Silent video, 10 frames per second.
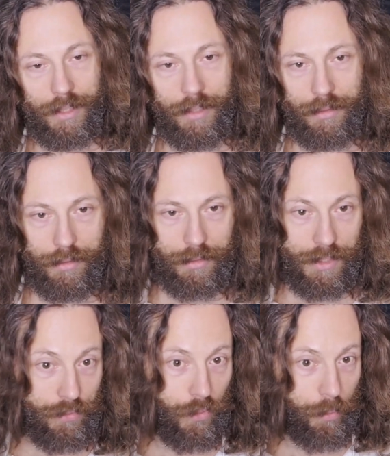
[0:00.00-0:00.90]
in
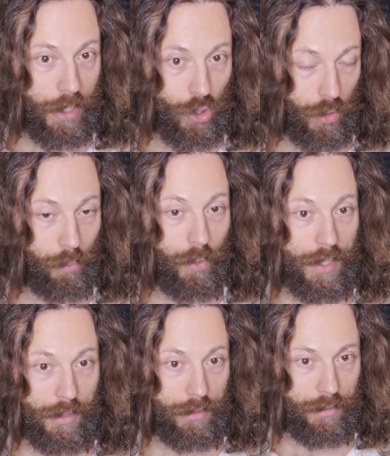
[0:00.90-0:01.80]
deformation
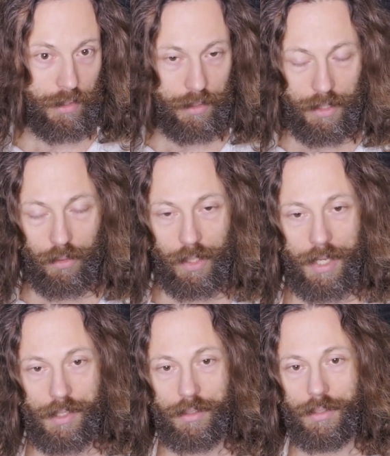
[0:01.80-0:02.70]
present in
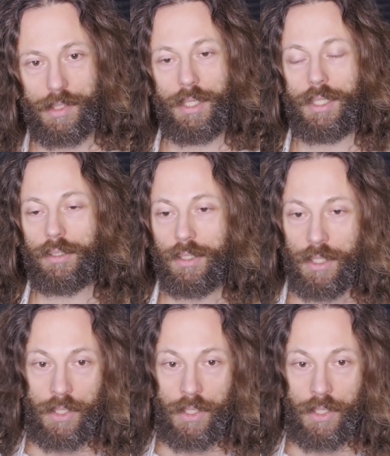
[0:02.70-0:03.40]
neoclassical style.